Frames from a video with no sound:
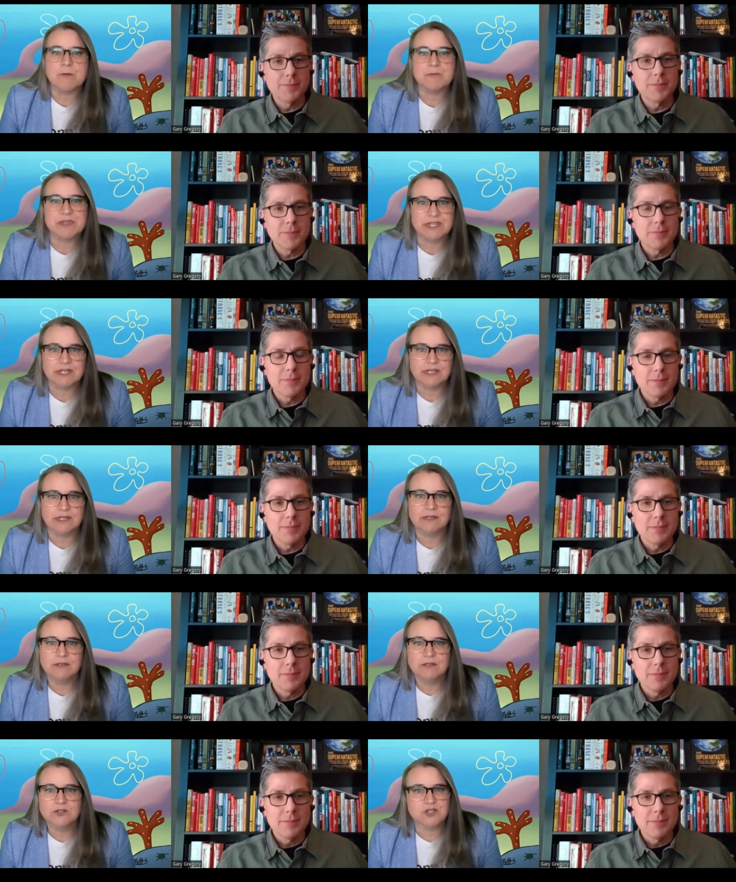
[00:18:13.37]
Speaker 1: and
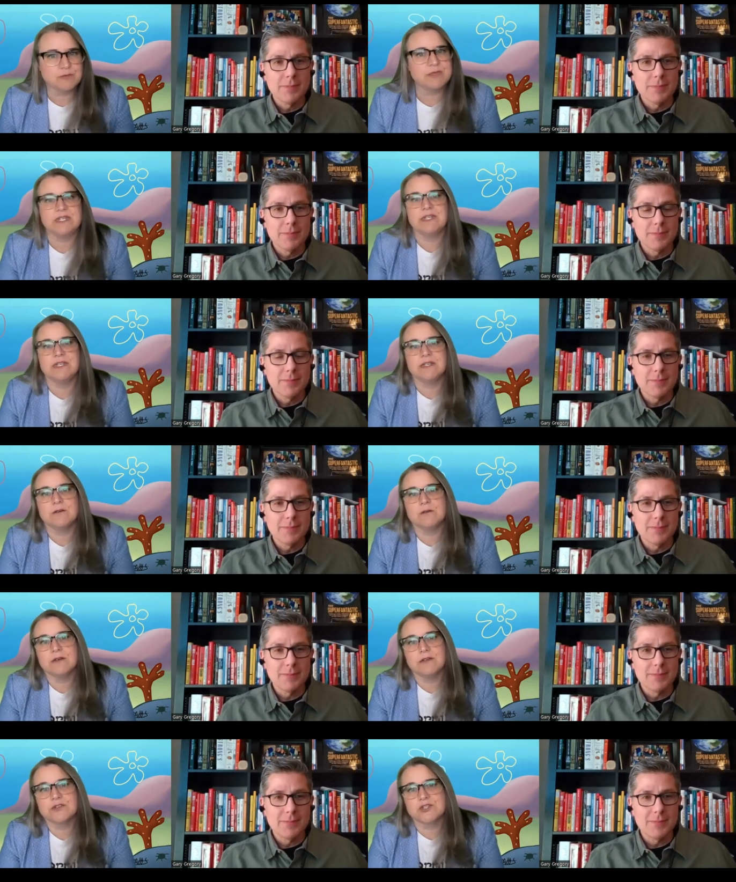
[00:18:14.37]
empathy should be
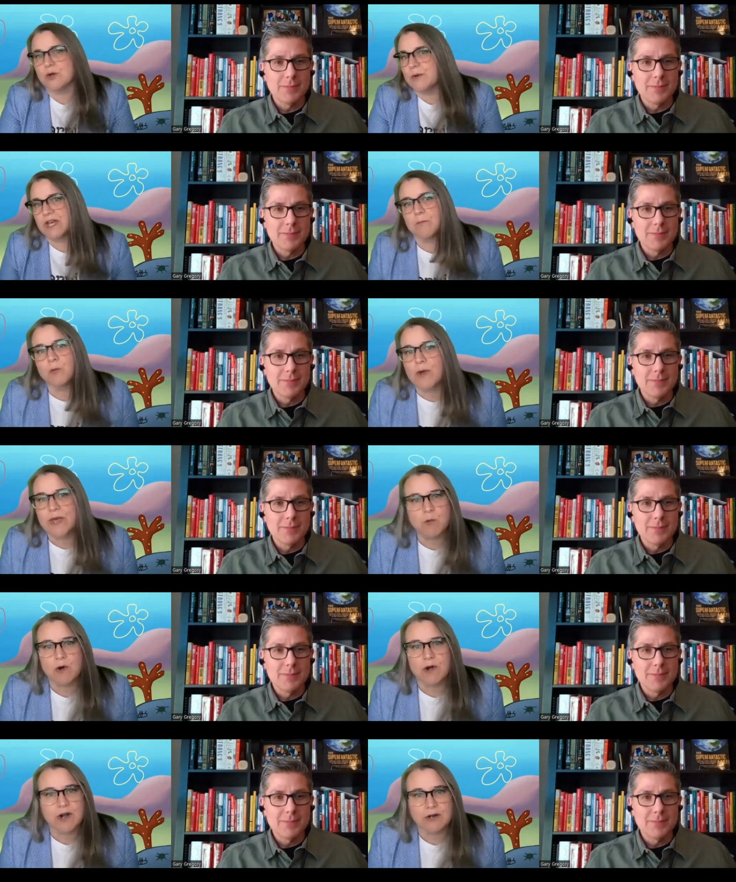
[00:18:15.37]
showing up
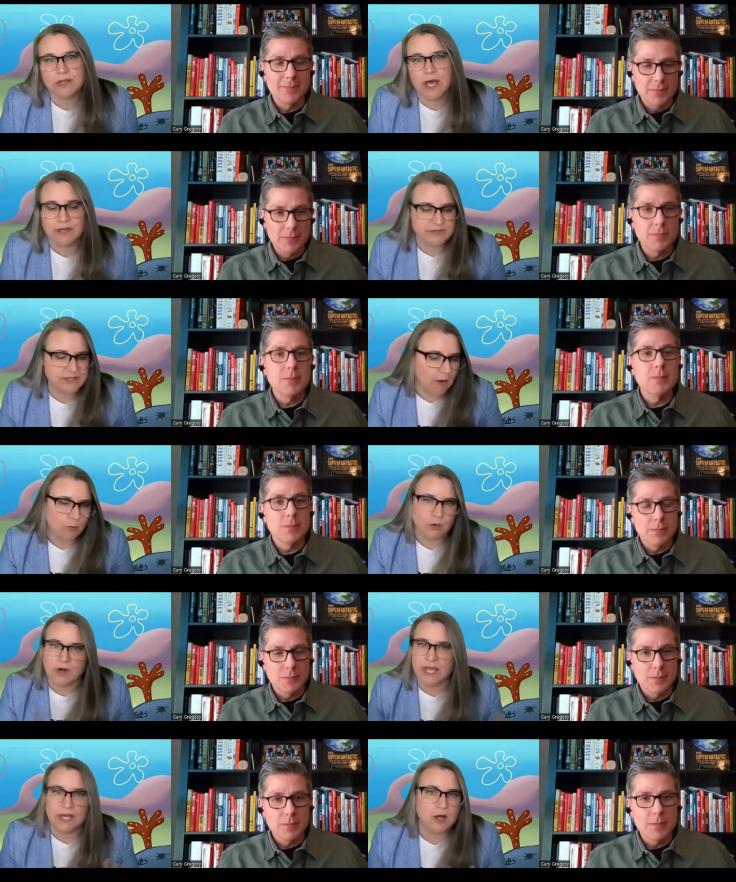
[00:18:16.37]
way more in our lives, at
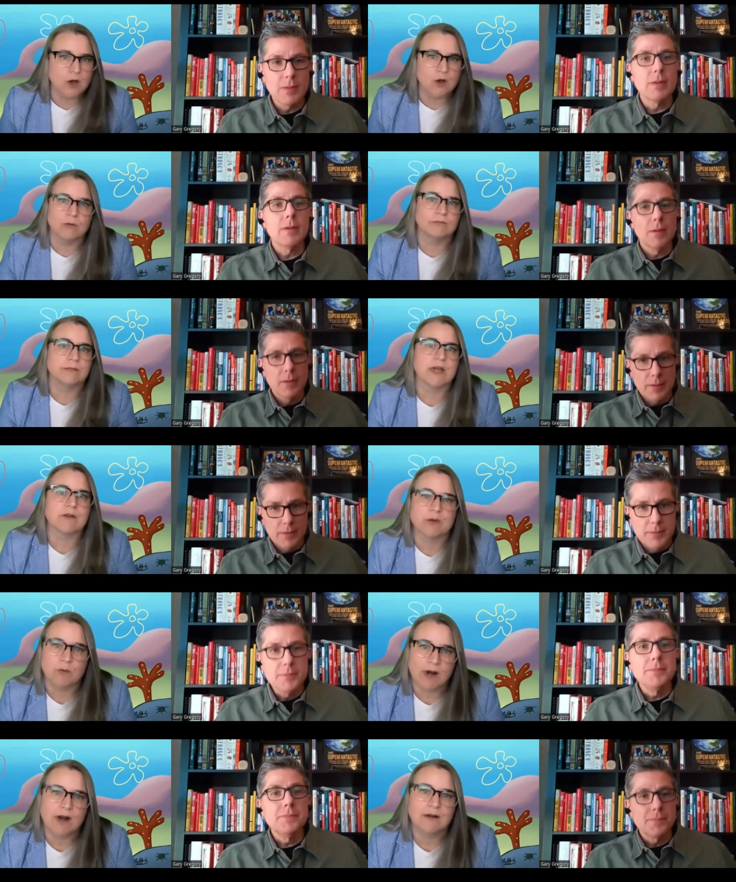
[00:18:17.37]
work, at home,
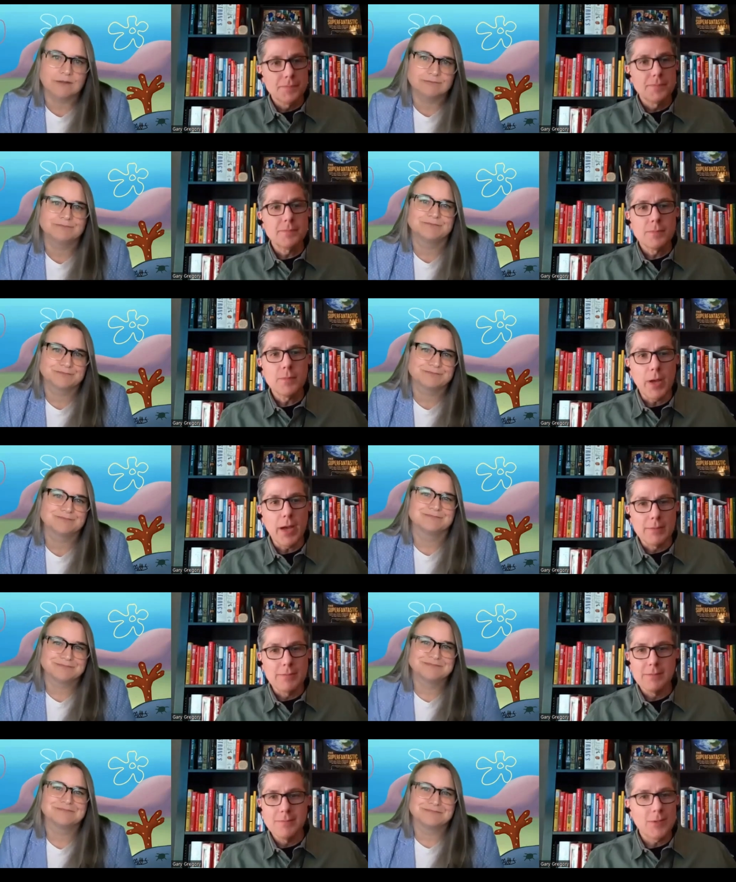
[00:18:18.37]
everywhere.
Speaker 2: Yeah.
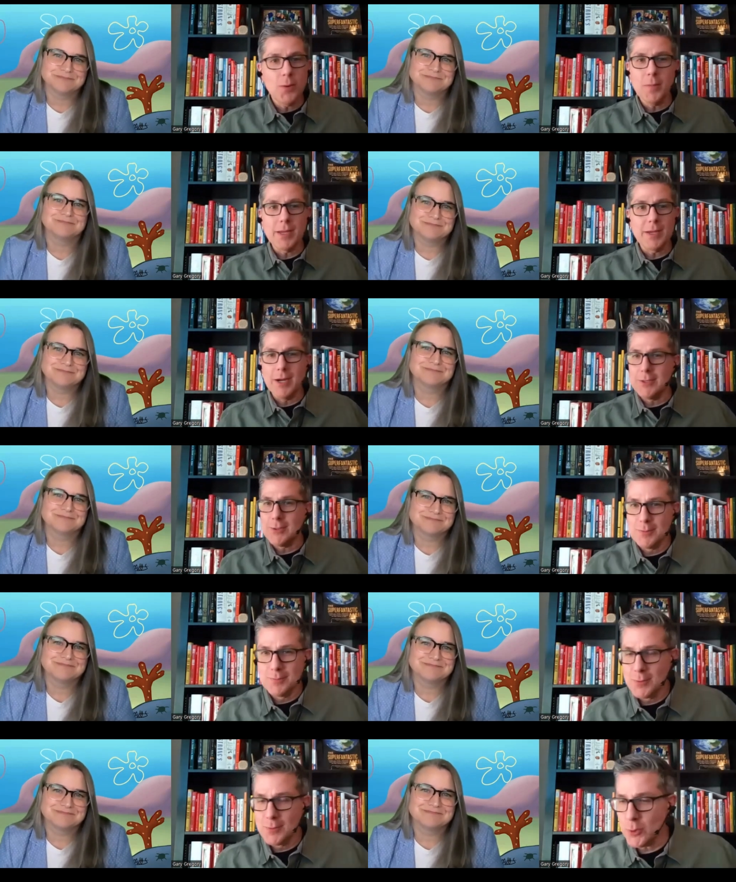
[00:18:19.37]
Oh my
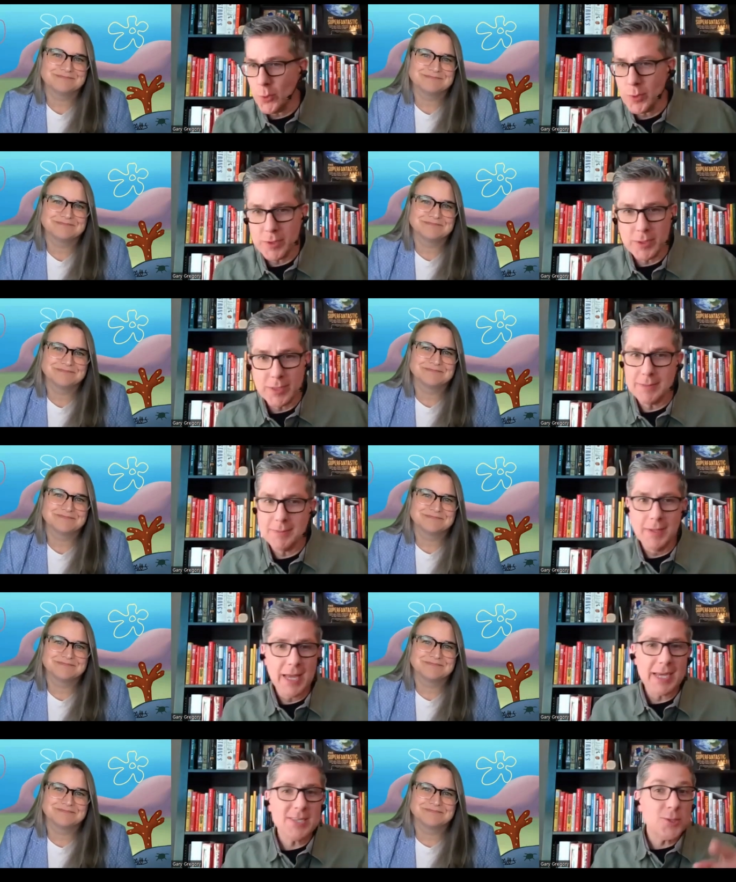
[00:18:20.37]
gosh. So good.
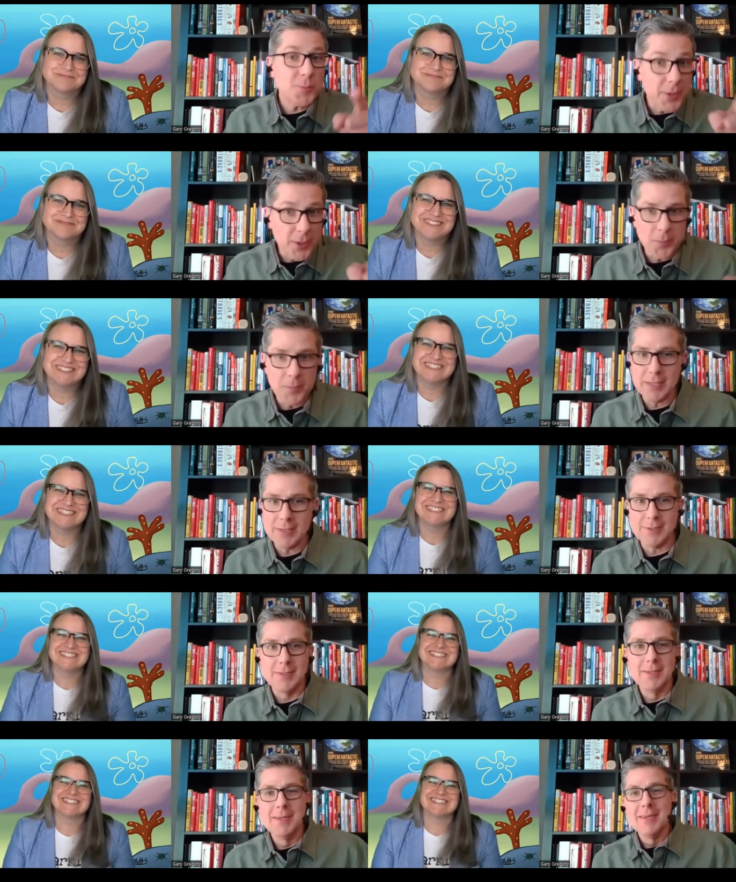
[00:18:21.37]

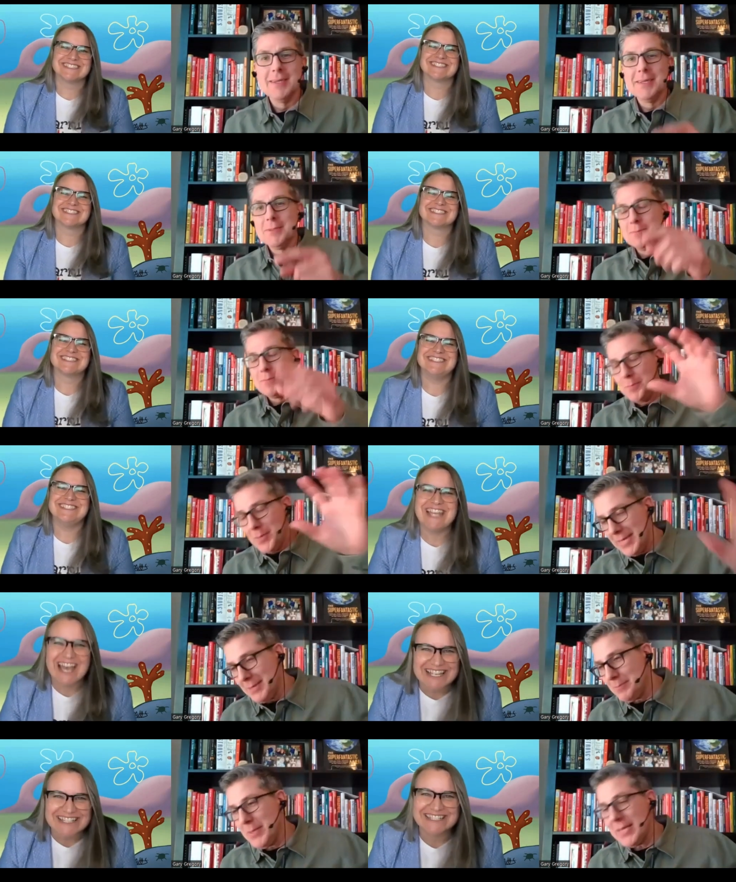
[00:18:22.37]
Experiment.
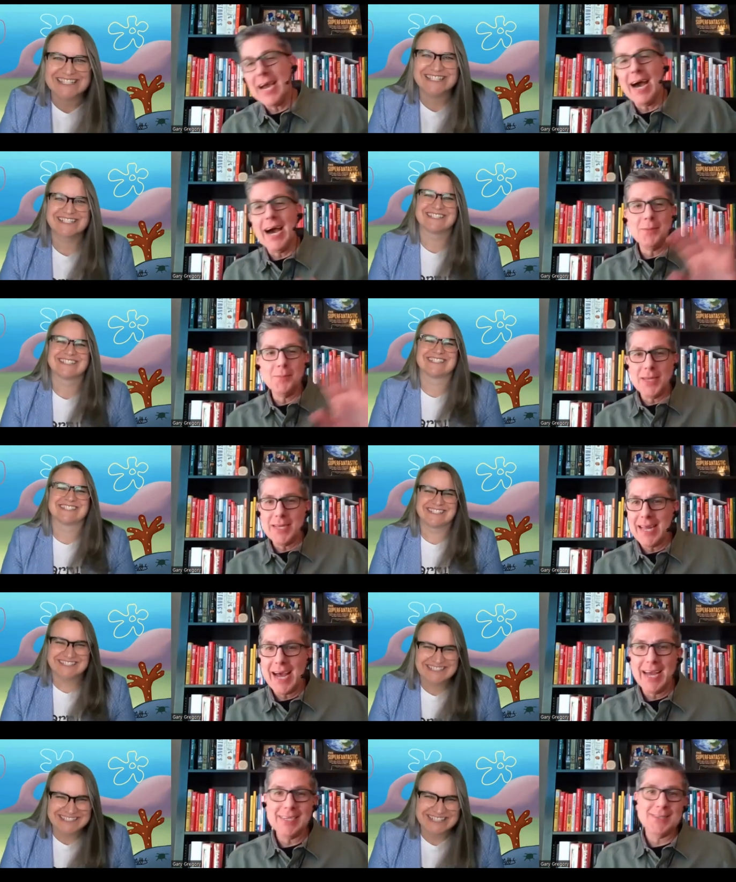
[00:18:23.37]
Be, be kind, be
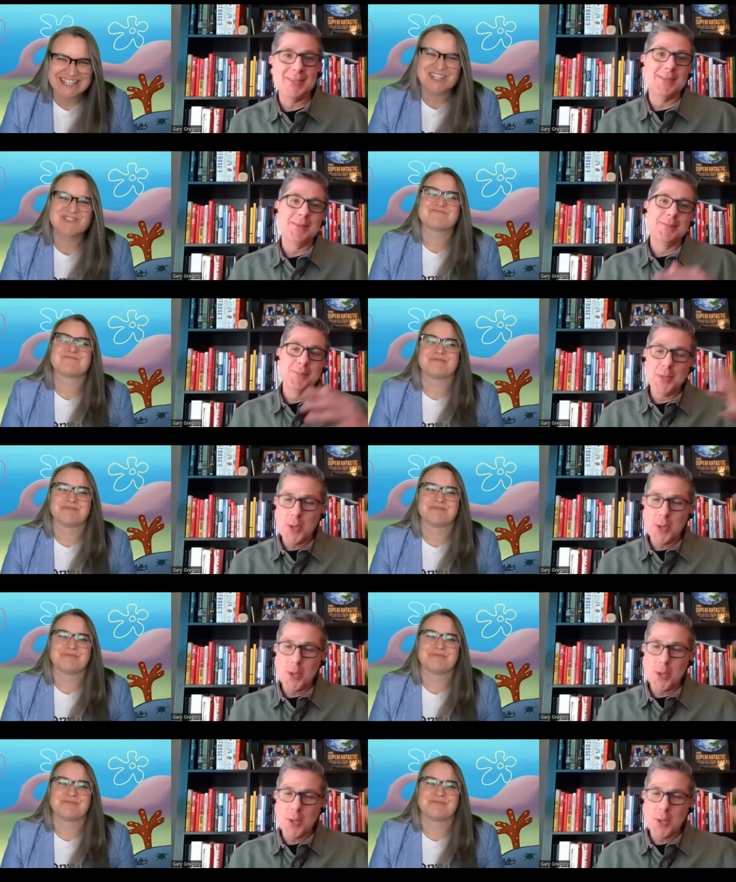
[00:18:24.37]
nice,